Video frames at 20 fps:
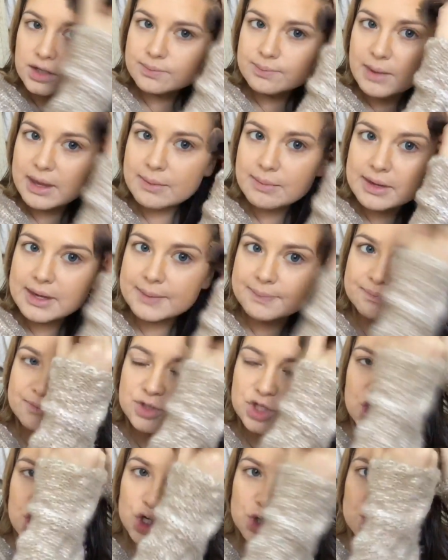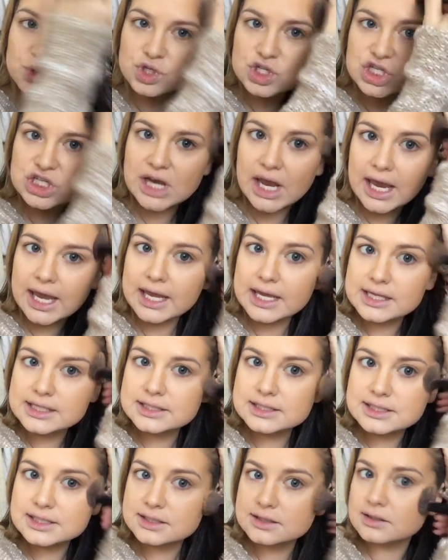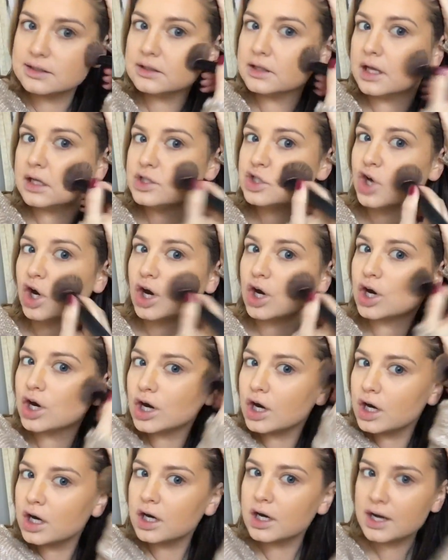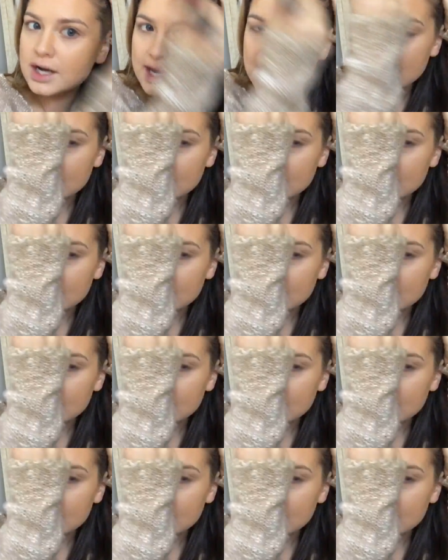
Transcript: maybe two shades darker